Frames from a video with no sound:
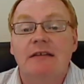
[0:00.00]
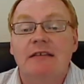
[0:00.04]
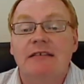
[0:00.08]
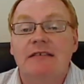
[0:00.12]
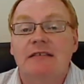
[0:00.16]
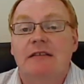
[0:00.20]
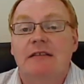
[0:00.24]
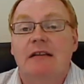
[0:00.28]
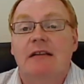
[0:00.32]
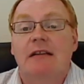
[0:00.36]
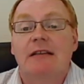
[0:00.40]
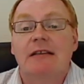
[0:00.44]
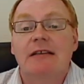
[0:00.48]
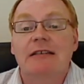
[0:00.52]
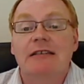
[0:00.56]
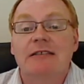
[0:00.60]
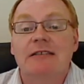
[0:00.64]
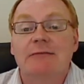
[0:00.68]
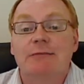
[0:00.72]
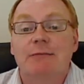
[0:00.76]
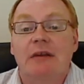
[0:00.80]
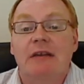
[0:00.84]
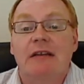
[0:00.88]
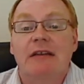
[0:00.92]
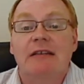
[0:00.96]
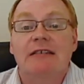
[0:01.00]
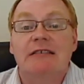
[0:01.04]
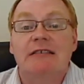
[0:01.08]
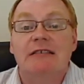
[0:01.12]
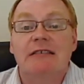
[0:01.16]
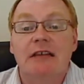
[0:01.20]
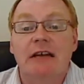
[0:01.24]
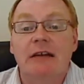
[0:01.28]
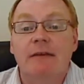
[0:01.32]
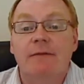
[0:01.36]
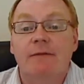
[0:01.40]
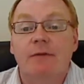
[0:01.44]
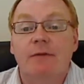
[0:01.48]
isn't the least bit
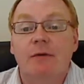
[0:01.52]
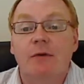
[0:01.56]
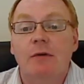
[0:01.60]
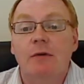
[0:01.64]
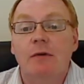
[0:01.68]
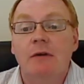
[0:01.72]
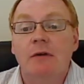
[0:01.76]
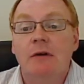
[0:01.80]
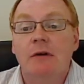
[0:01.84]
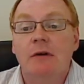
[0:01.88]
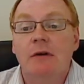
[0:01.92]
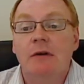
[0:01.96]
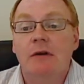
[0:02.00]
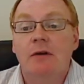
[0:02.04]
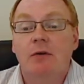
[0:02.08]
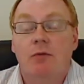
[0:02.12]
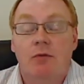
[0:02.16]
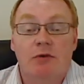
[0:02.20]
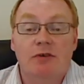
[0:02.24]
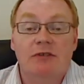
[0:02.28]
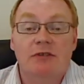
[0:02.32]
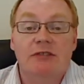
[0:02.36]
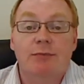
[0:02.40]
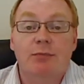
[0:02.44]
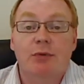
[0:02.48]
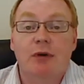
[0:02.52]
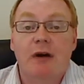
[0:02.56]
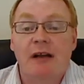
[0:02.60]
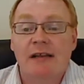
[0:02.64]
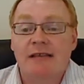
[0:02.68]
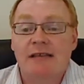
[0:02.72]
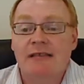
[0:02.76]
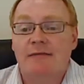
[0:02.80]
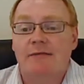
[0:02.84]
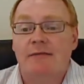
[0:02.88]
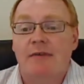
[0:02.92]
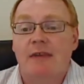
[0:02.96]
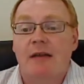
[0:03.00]
insightful or
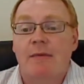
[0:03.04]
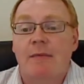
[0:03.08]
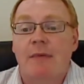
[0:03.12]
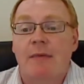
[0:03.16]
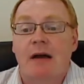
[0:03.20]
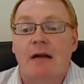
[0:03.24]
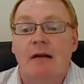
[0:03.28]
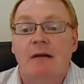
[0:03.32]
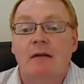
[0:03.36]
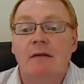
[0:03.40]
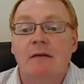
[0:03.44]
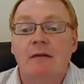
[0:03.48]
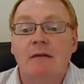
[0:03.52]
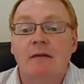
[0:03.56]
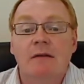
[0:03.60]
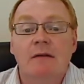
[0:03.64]
surprising for that matter.